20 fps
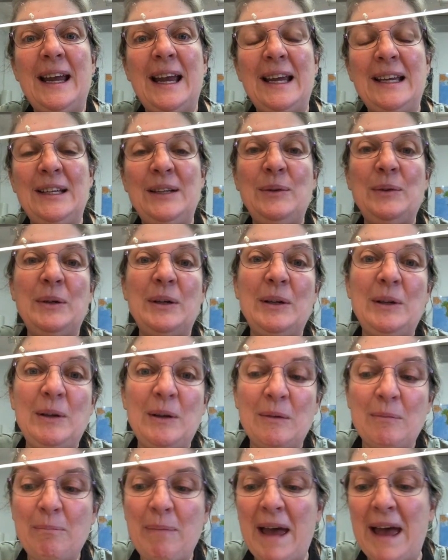and you can
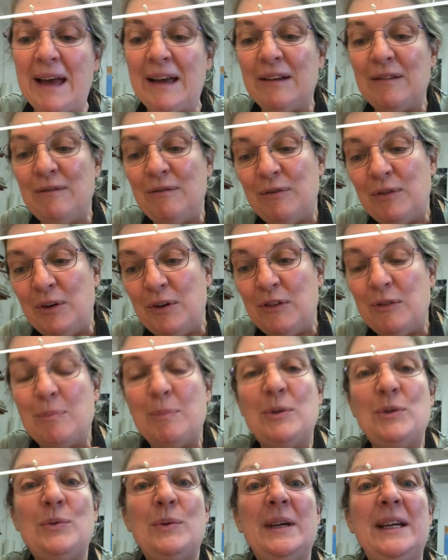look back and forth
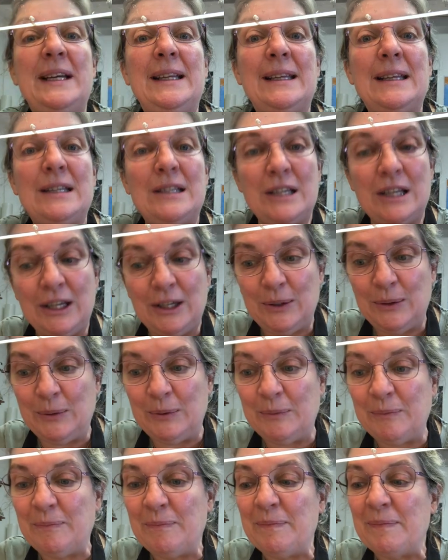between the
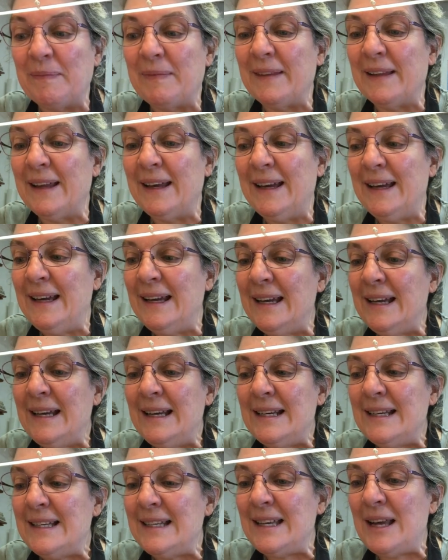two.
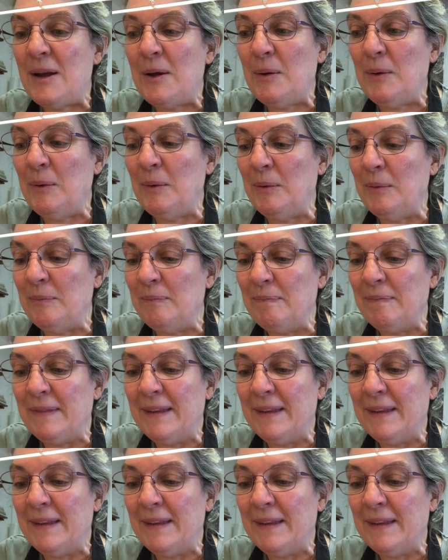So